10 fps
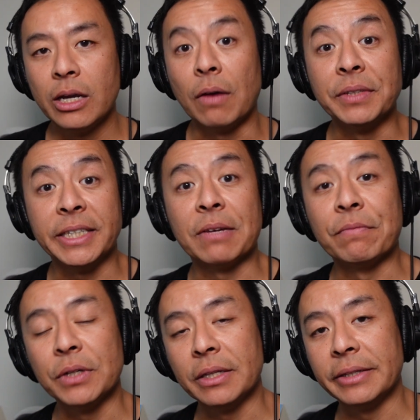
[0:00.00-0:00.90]
Obviously
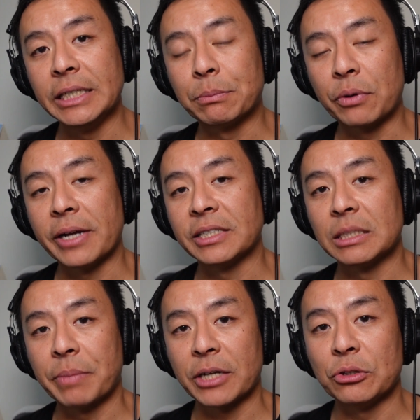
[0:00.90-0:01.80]
convert these prices
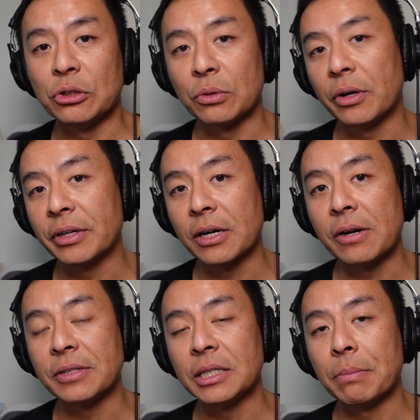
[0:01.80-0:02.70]
back to your own
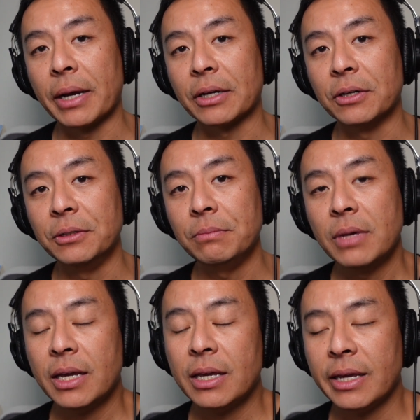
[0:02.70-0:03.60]
currency back home,
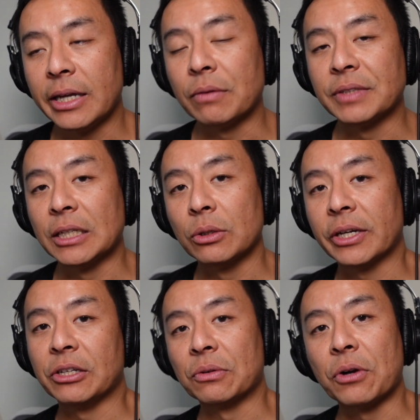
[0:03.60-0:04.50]
and obviously look
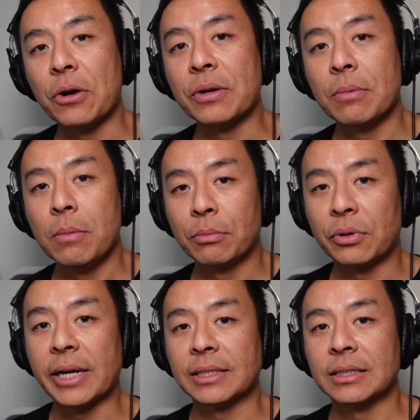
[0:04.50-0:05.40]
at your own
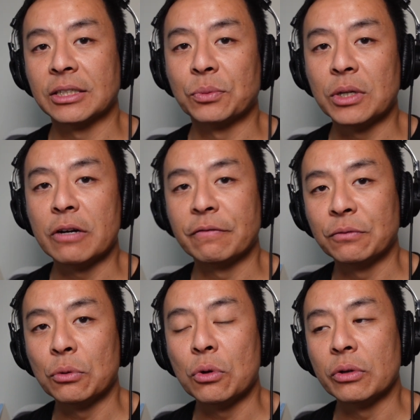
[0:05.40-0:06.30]
prices as well
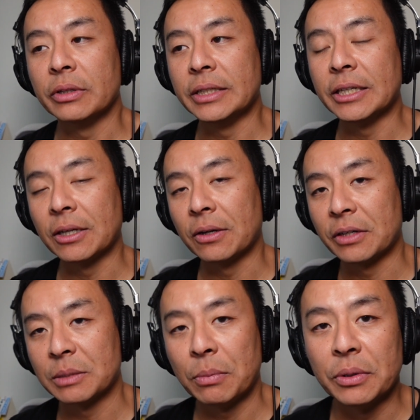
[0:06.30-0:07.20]
for the
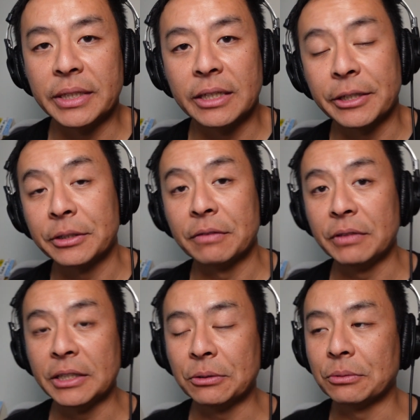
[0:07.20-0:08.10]
corresponding electric
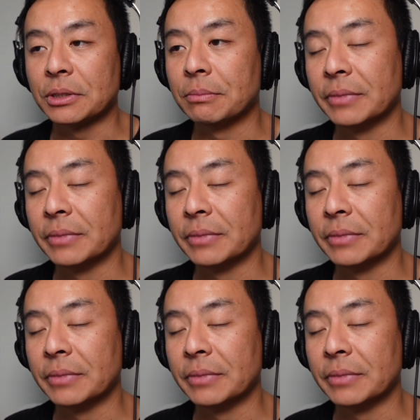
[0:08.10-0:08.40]
vehicles.